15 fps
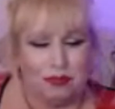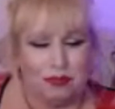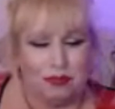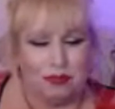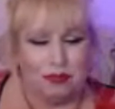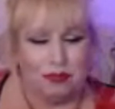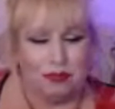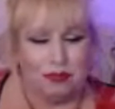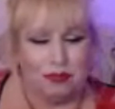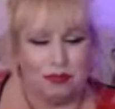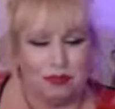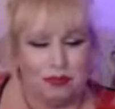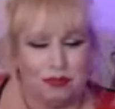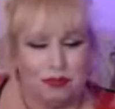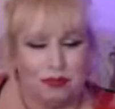Brittany,
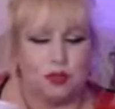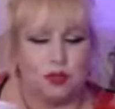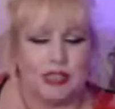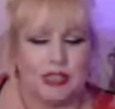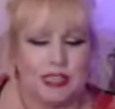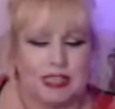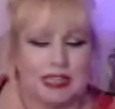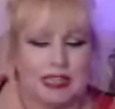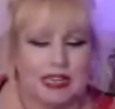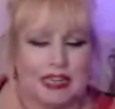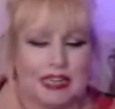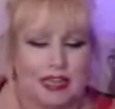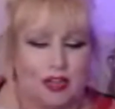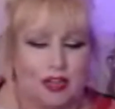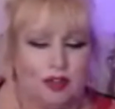Greg's daughter, is a
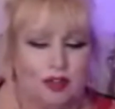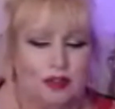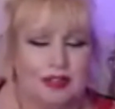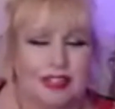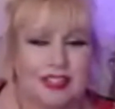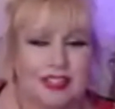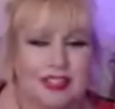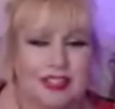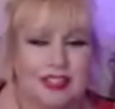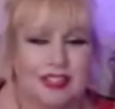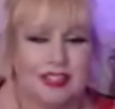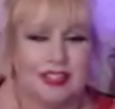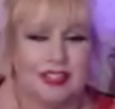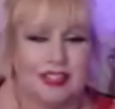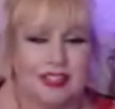Leo. So
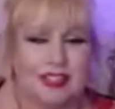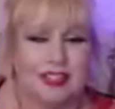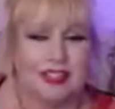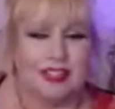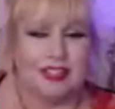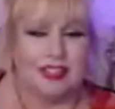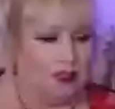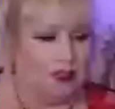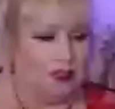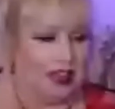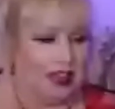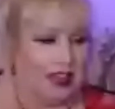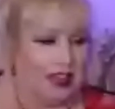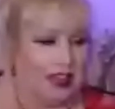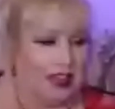hello
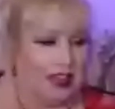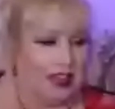there.